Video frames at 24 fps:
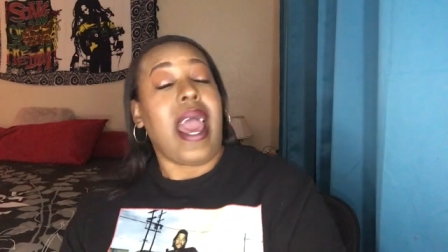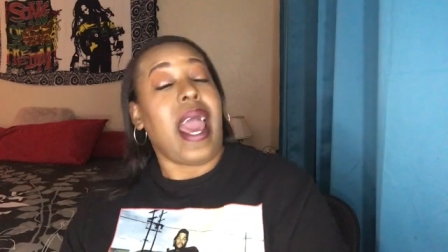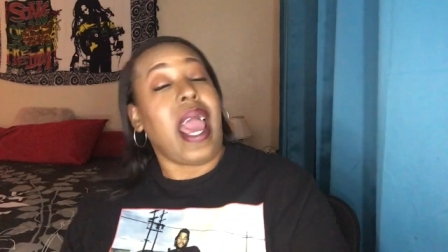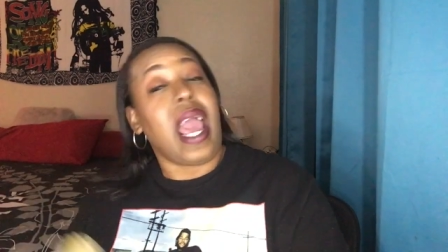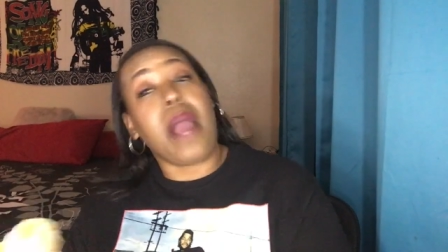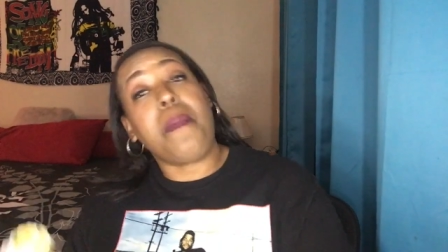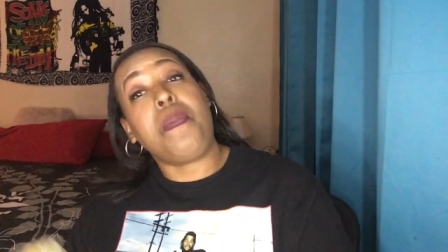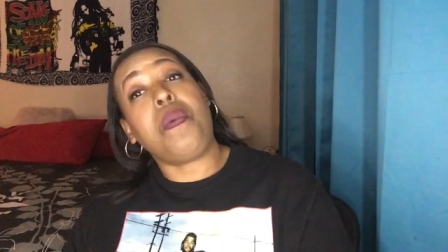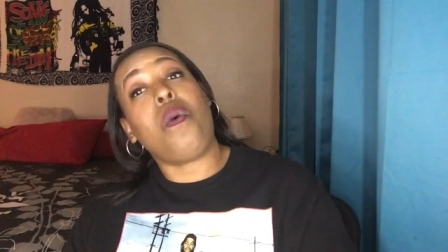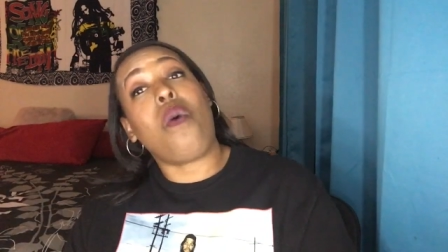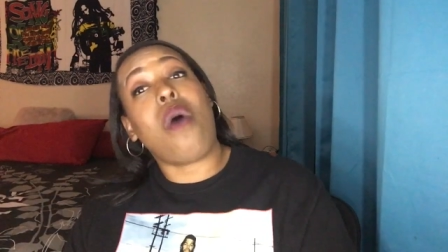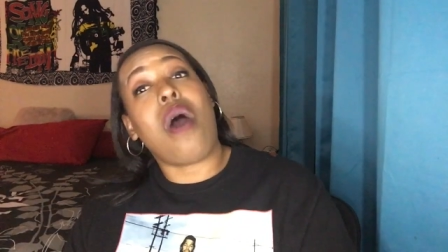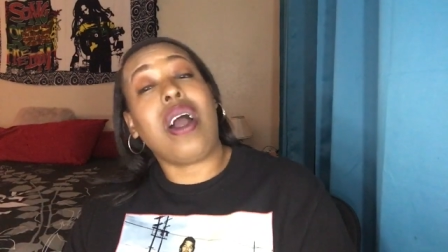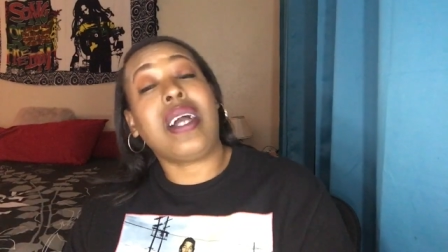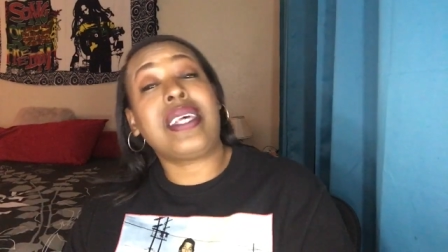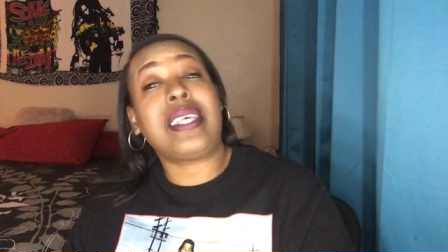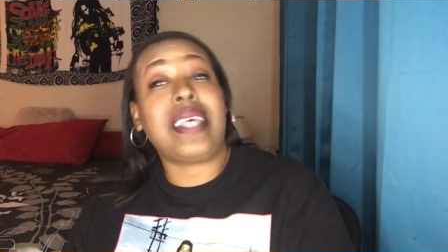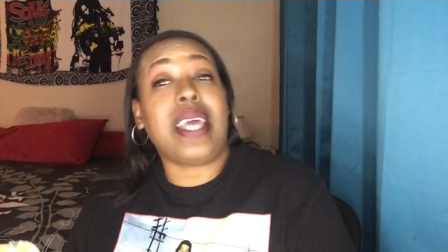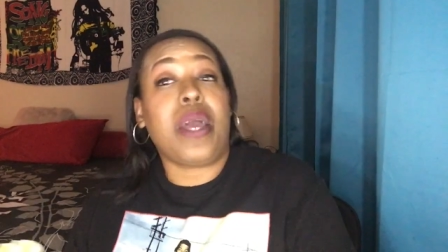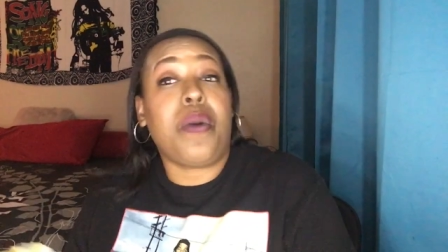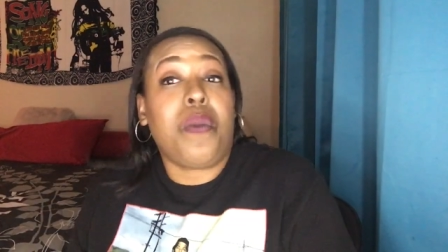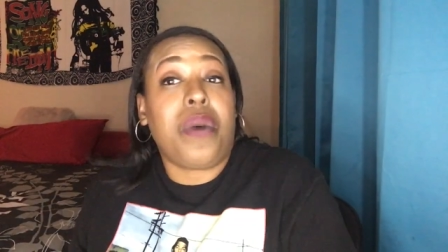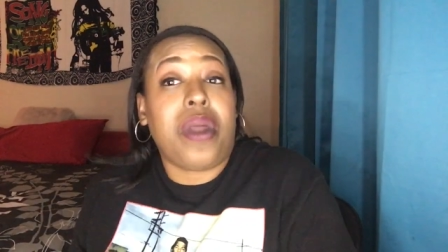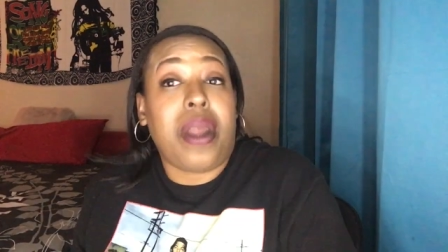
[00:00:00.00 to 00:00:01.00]
Apryl walks
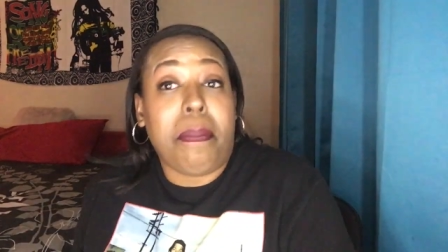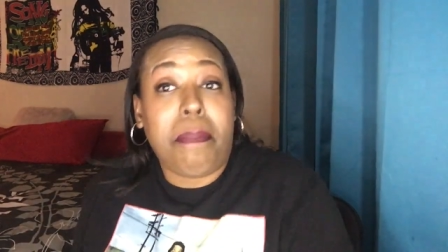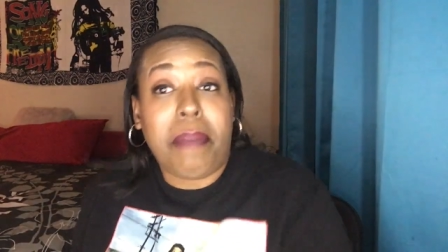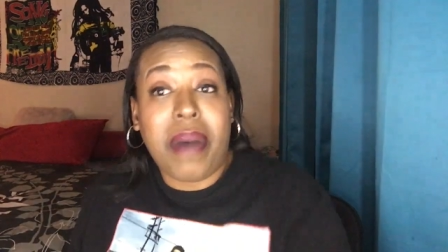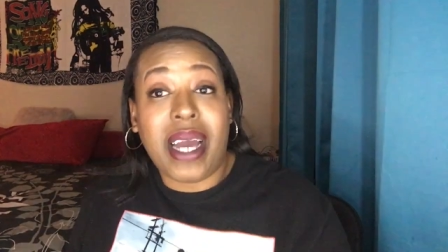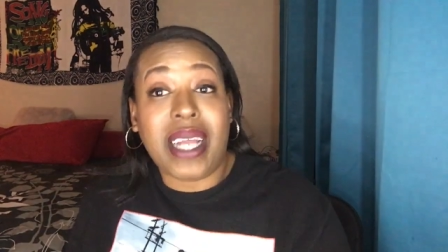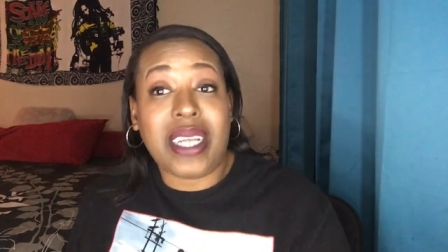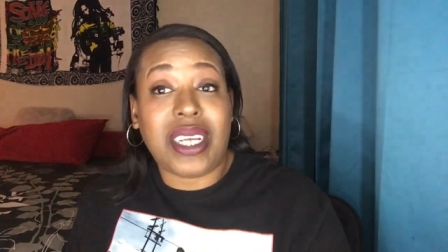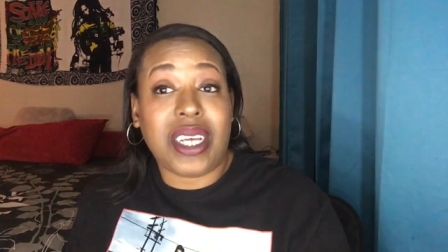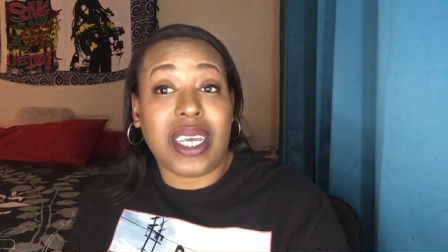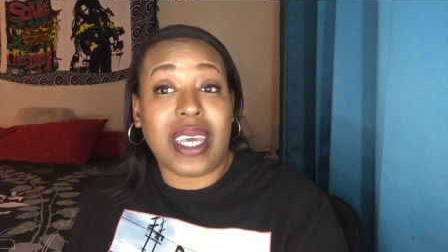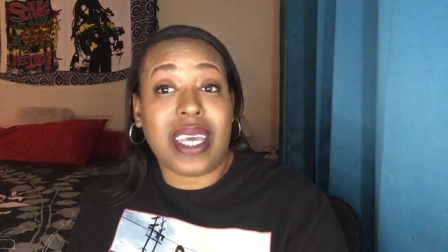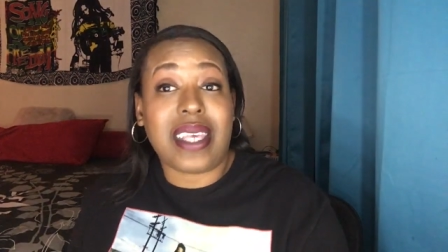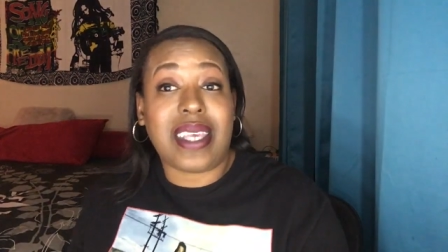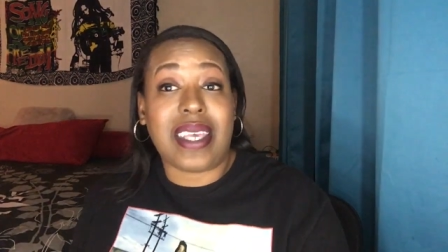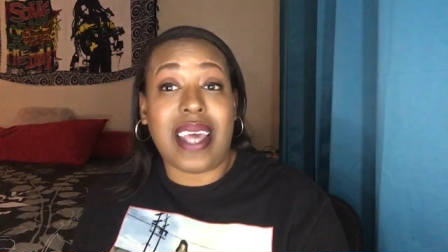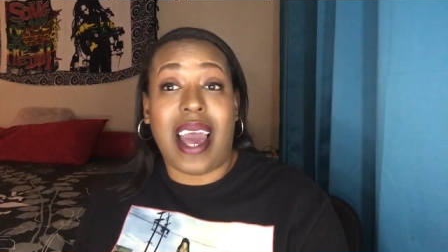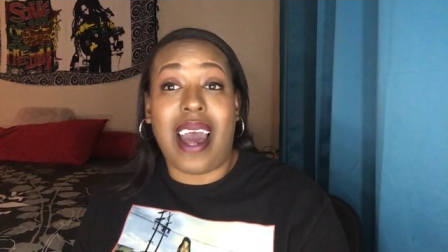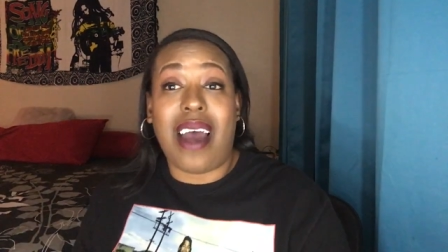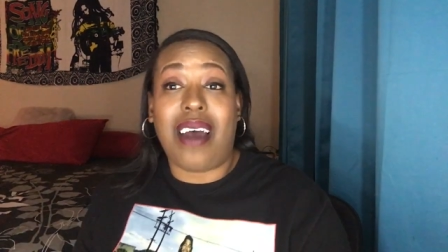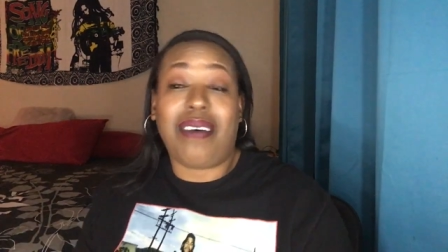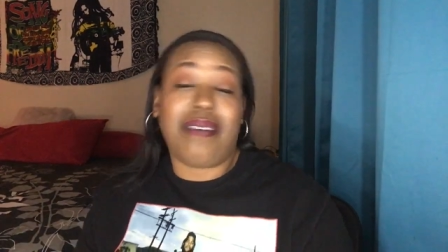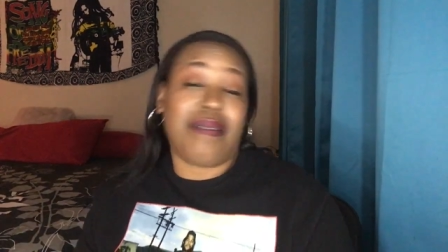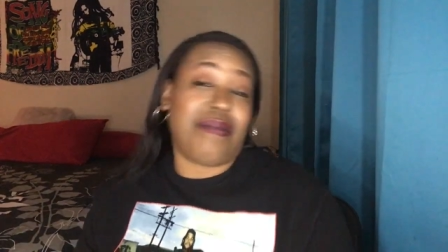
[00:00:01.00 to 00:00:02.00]
in with her butt cheeks
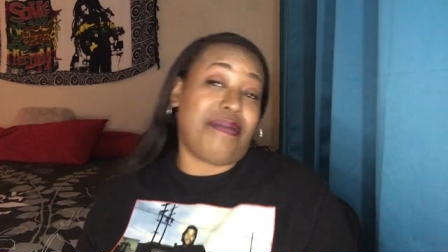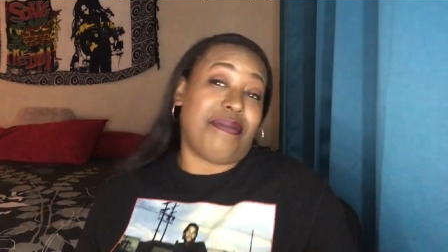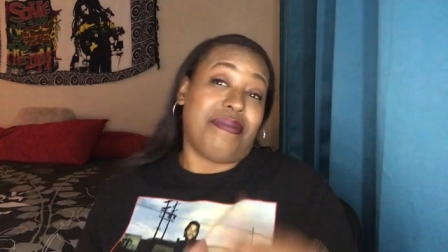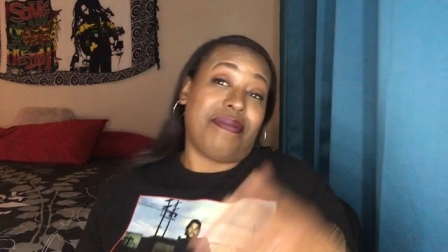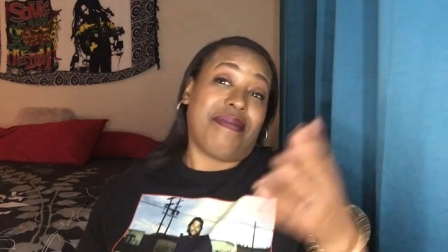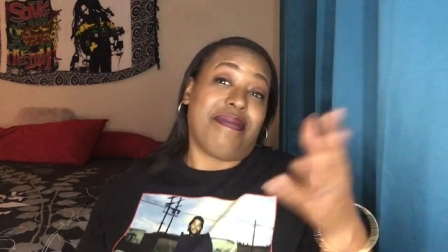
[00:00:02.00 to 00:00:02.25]
out.